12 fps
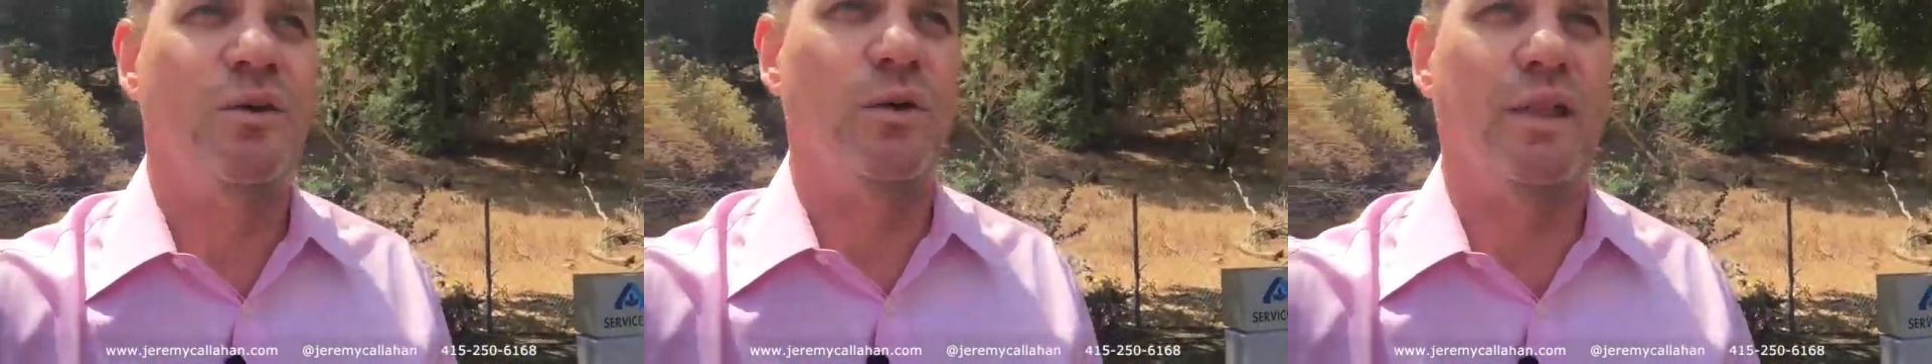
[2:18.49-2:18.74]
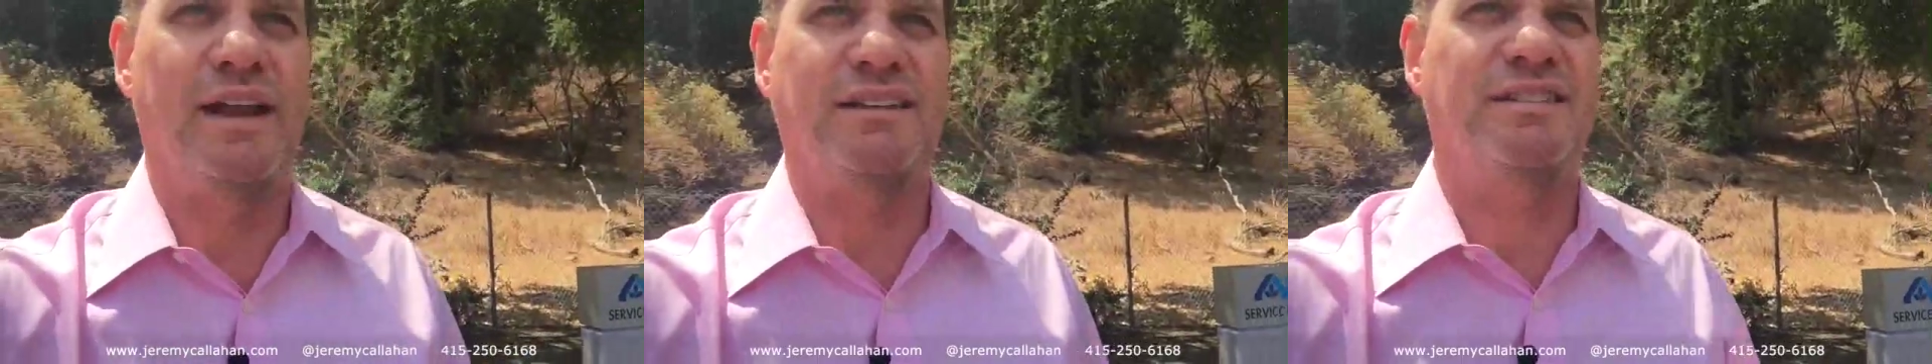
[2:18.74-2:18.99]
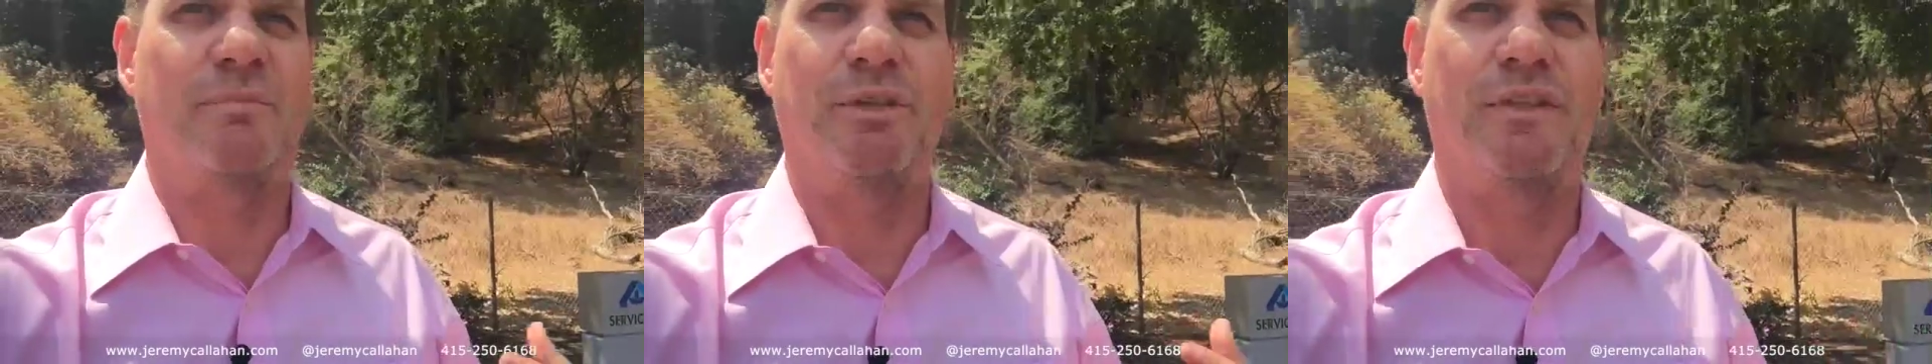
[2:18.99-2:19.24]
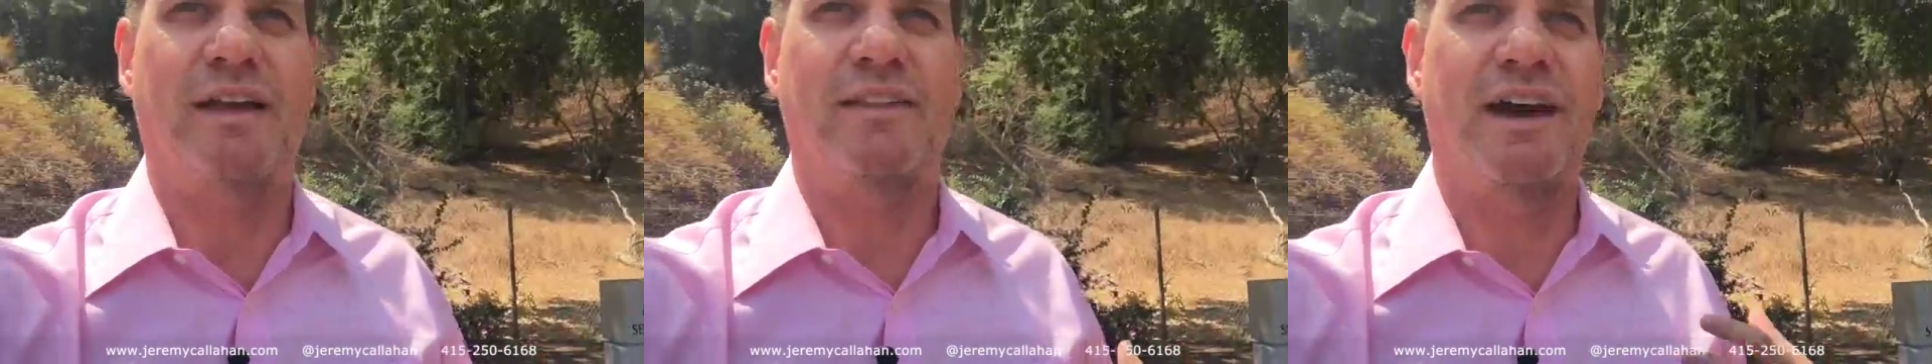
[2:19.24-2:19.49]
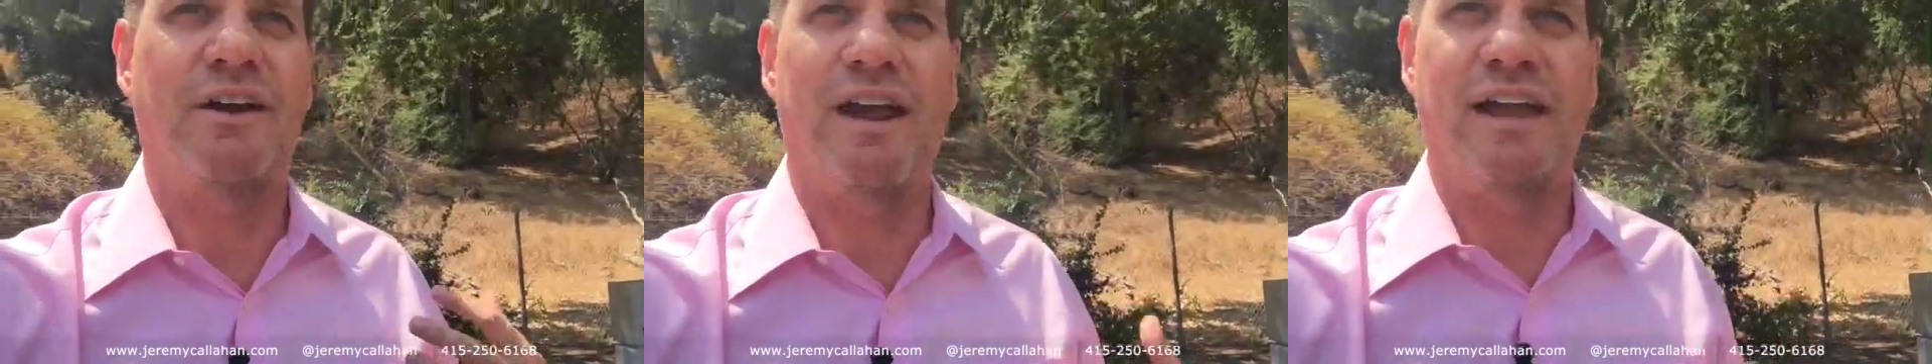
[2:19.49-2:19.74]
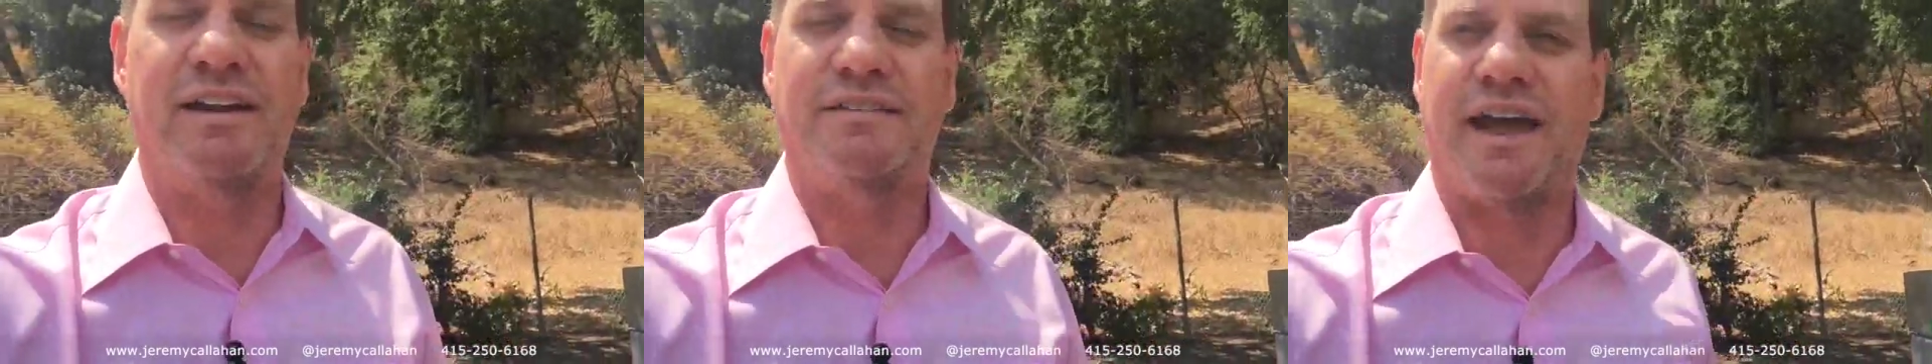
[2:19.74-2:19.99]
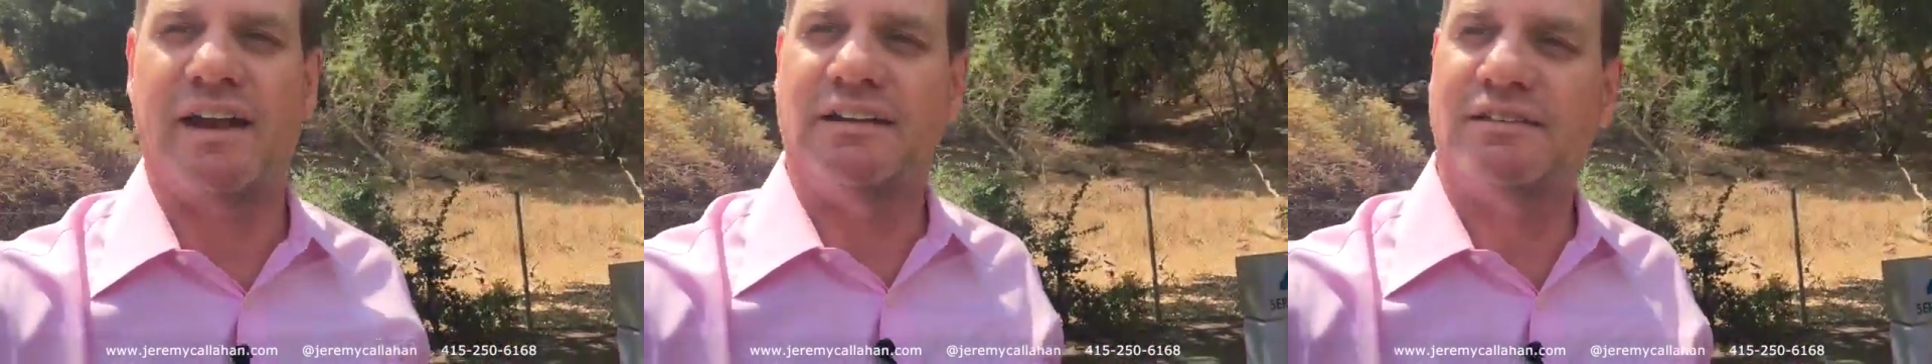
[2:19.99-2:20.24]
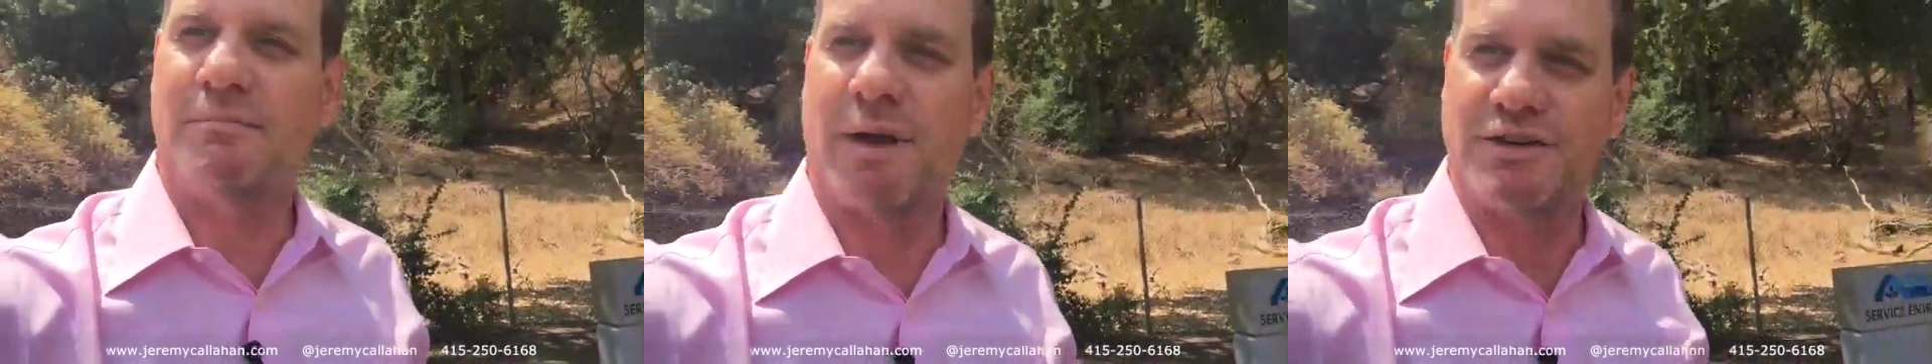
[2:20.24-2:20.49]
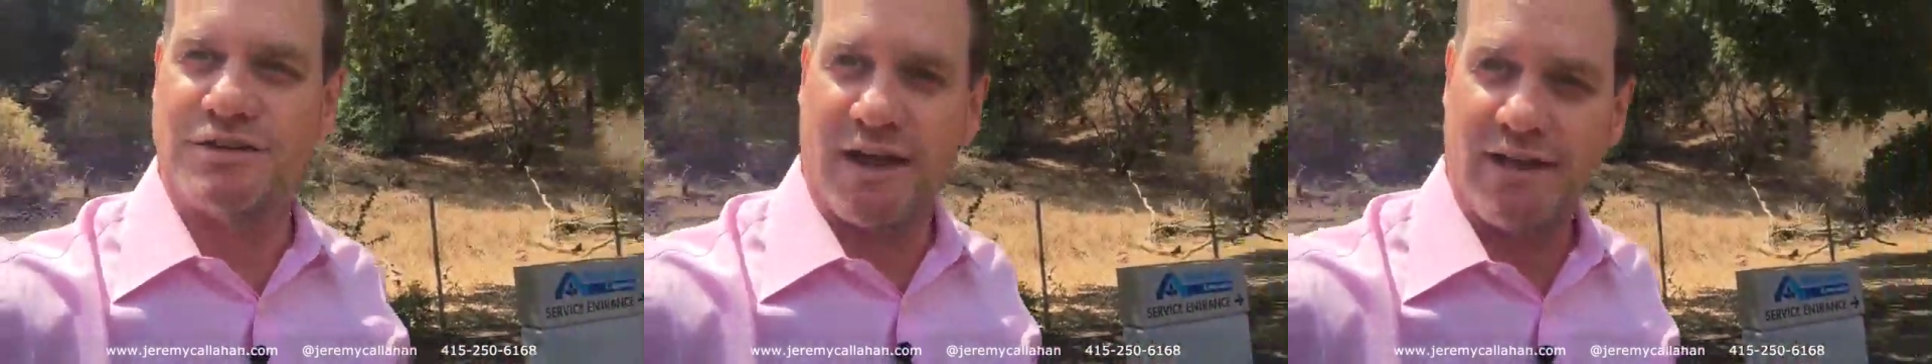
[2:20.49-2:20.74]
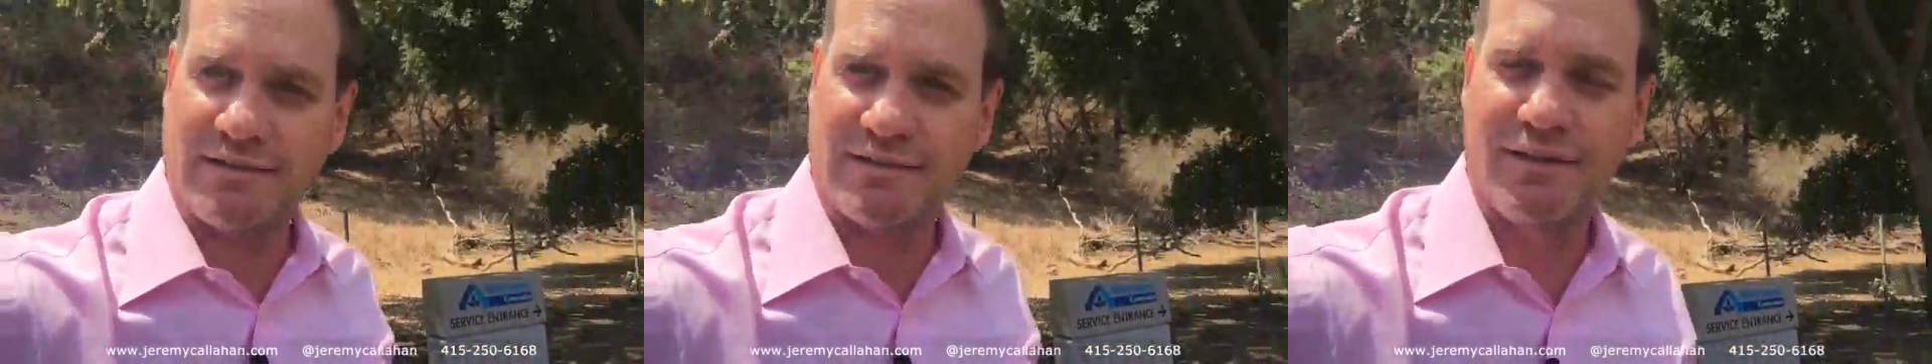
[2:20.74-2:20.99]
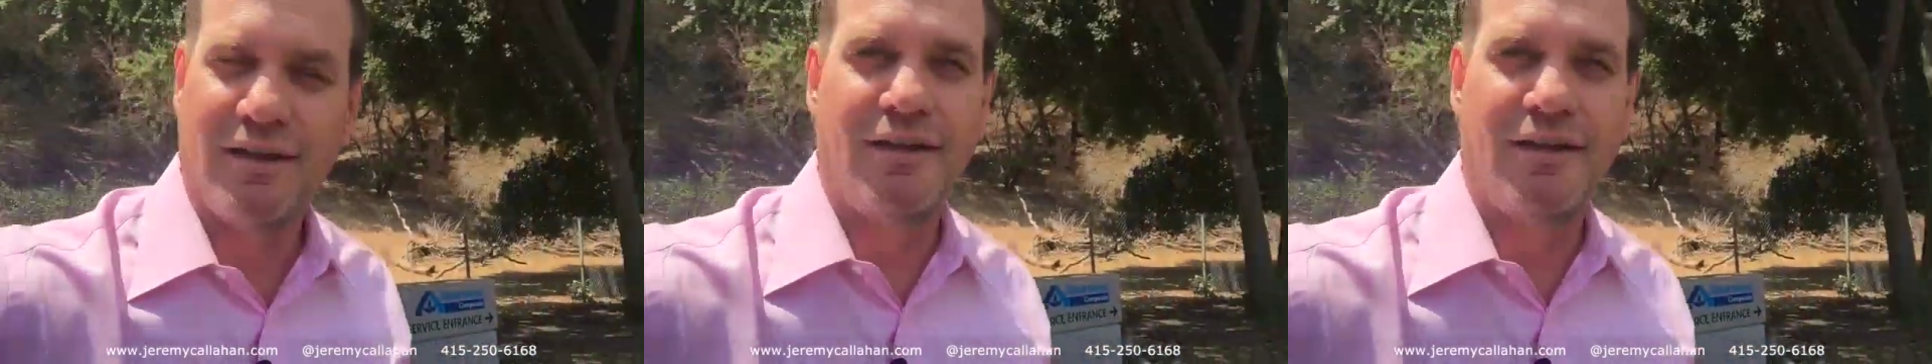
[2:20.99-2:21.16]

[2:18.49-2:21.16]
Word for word: or like something like that, or I get a tightness in my chest,